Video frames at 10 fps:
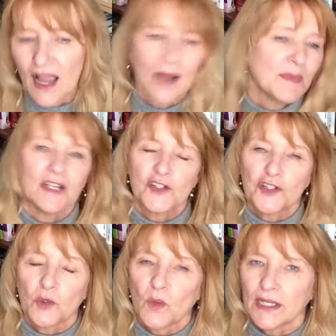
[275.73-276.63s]
I'm not
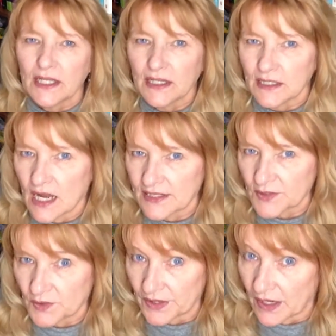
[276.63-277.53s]
sure what kid in high
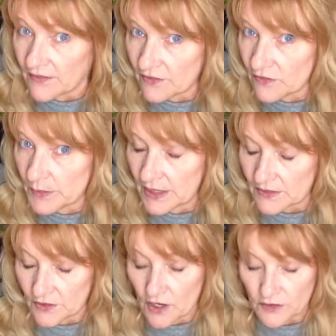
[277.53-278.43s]
school that I've ever met
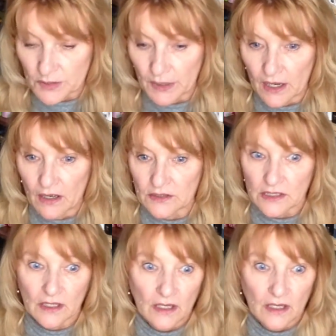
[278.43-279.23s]
that knows about